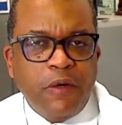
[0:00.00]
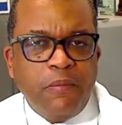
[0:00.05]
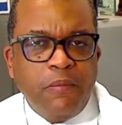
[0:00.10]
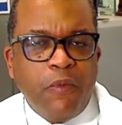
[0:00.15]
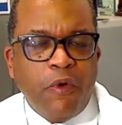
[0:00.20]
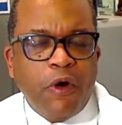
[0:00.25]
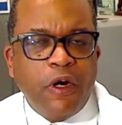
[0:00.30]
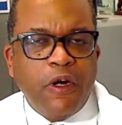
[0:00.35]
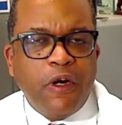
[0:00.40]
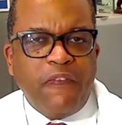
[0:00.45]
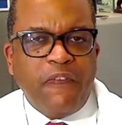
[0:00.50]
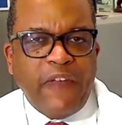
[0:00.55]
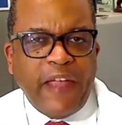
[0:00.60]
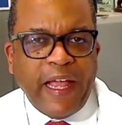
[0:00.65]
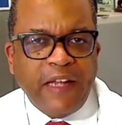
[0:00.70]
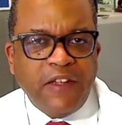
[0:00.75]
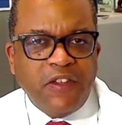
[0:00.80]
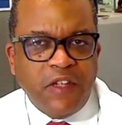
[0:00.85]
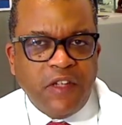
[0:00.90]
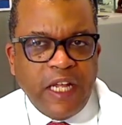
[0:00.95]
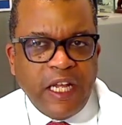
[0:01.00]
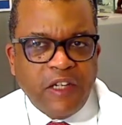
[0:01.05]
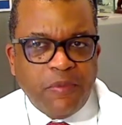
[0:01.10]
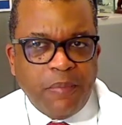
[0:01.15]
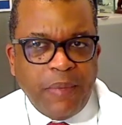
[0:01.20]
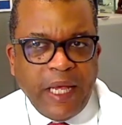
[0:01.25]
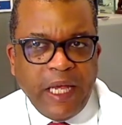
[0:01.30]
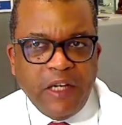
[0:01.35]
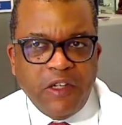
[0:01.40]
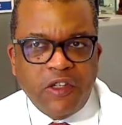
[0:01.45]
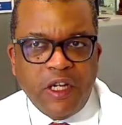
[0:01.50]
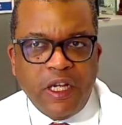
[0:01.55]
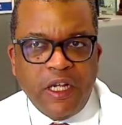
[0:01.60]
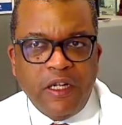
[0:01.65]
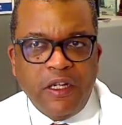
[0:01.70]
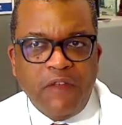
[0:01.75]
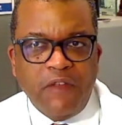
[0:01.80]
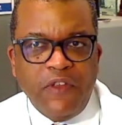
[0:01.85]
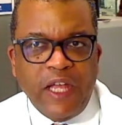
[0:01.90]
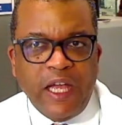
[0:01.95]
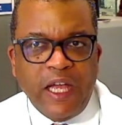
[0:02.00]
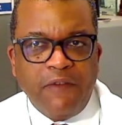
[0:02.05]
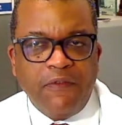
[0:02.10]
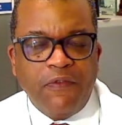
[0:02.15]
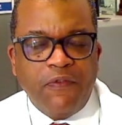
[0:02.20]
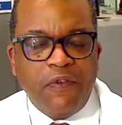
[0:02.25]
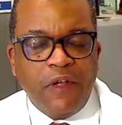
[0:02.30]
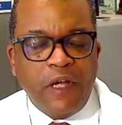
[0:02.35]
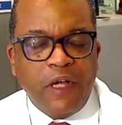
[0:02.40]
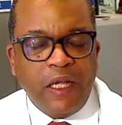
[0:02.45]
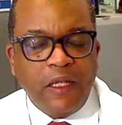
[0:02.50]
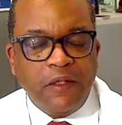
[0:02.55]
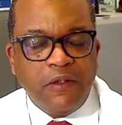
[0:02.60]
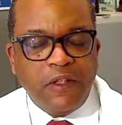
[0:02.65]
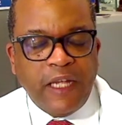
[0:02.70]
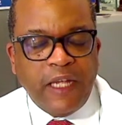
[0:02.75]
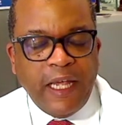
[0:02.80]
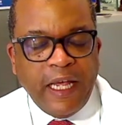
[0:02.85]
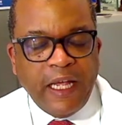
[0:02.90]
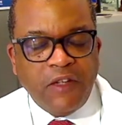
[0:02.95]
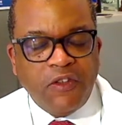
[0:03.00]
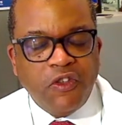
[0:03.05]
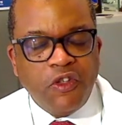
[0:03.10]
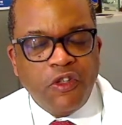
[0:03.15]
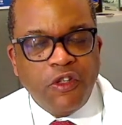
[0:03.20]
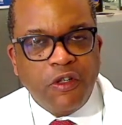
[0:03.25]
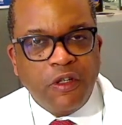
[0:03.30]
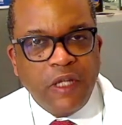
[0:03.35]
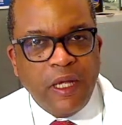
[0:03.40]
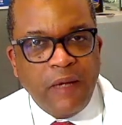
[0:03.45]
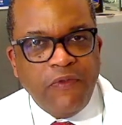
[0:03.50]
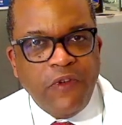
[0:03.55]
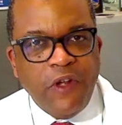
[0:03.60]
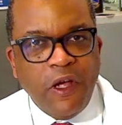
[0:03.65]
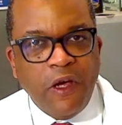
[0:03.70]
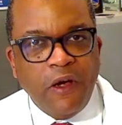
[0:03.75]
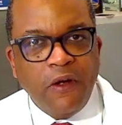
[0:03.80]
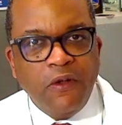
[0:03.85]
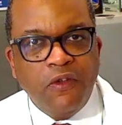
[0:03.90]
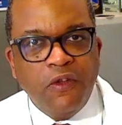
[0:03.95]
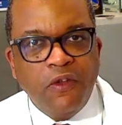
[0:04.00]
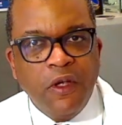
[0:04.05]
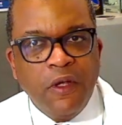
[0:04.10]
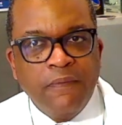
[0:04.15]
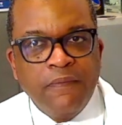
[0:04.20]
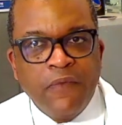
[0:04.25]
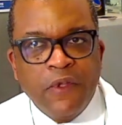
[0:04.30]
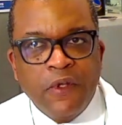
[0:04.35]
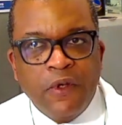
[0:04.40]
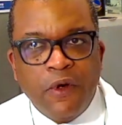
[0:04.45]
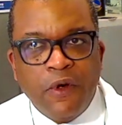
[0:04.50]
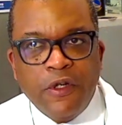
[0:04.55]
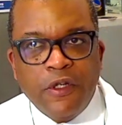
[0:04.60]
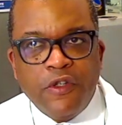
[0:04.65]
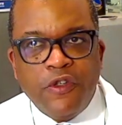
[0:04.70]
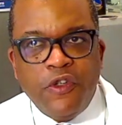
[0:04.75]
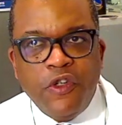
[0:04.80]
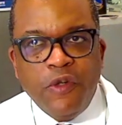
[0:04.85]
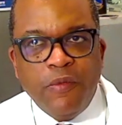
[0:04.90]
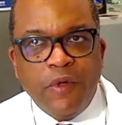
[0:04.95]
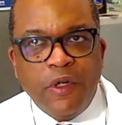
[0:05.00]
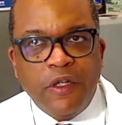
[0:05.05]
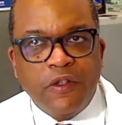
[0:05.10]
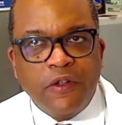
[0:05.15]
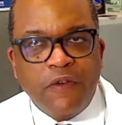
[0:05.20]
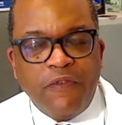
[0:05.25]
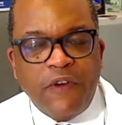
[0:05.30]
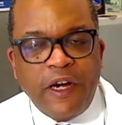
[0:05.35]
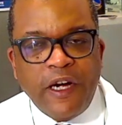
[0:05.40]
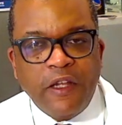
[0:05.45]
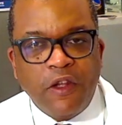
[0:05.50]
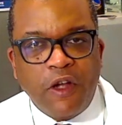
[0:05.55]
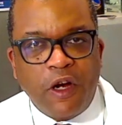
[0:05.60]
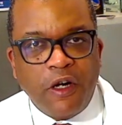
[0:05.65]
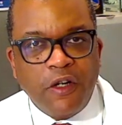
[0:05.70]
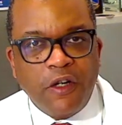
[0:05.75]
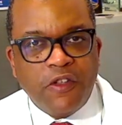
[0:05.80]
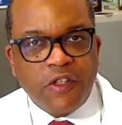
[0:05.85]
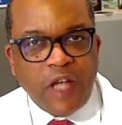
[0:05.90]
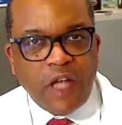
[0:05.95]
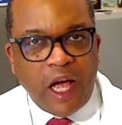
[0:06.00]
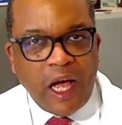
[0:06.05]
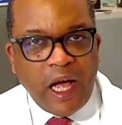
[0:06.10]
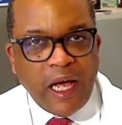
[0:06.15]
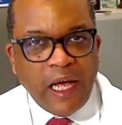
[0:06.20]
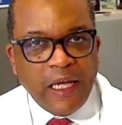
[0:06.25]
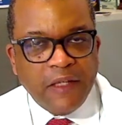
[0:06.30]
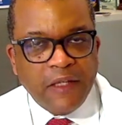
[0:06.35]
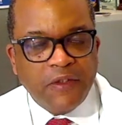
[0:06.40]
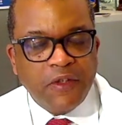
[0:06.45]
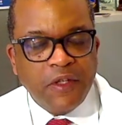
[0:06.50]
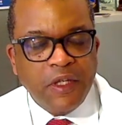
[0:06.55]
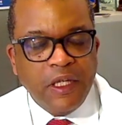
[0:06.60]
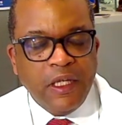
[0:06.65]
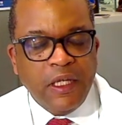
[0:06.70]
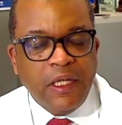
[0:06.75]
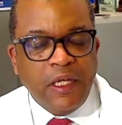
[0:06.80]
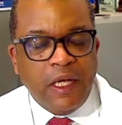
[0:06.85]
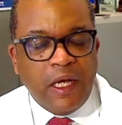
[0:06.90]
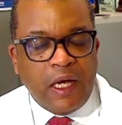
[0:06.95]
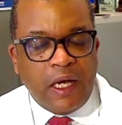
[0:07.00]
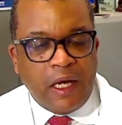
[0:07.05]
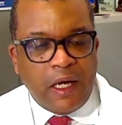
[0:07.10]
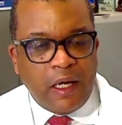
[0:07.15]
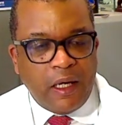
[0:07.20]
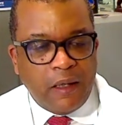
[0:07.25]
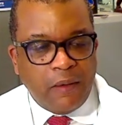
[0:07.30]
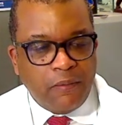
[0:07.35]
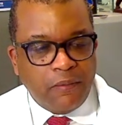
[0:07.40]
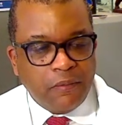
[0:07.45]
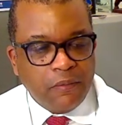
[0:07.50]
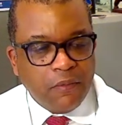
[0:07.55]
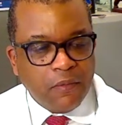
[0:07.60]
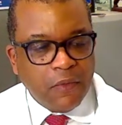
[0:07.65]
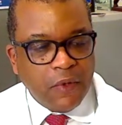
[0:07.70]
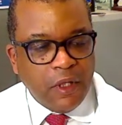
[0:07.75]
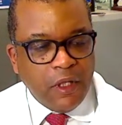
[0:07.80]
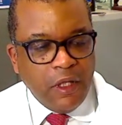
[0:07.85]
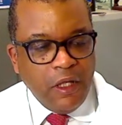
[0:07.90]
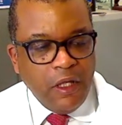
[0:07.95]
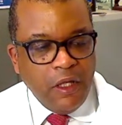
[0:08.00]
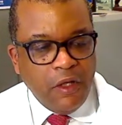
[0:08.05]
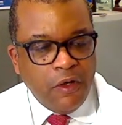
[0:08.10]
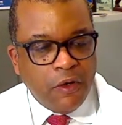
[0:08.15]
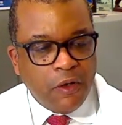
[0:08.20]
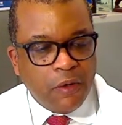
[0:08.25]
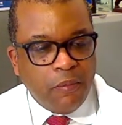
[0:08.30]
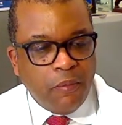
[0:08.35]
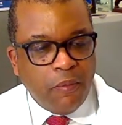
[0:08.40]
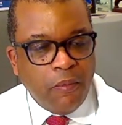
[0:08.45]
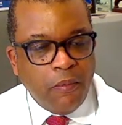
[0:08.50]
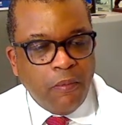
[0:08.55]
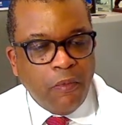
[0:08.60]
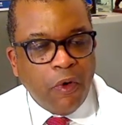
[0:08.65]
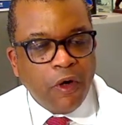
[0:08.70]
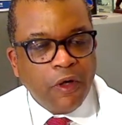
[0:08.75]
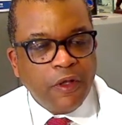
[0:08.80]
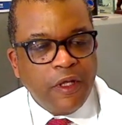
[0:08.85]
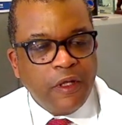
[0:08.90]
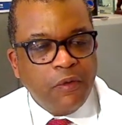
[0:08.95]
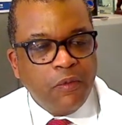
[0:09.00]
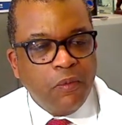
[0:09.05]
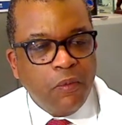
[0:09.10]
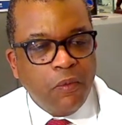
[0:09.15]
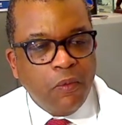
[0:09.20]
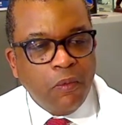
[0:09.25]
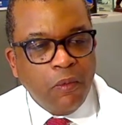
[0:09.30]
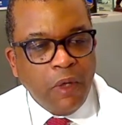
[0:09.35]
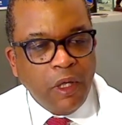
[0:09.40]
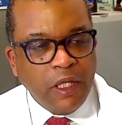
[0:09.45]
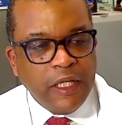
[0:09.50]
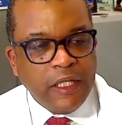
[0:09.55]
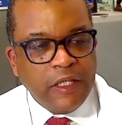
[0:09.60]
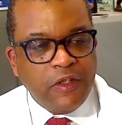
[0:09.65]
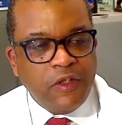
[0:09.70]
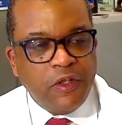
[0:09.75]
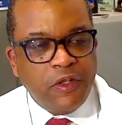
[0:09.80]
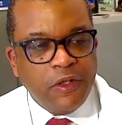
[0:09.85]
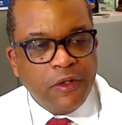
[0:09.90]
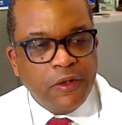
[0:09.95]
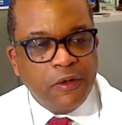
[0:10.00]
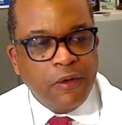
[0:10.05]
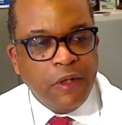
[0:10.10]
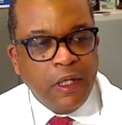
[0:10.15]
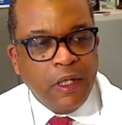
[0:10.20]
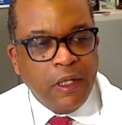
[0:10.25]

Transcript: more an advanced stage patient, if you have cancer in your lymph nodes or your tumor is a very large size, you're more than willing to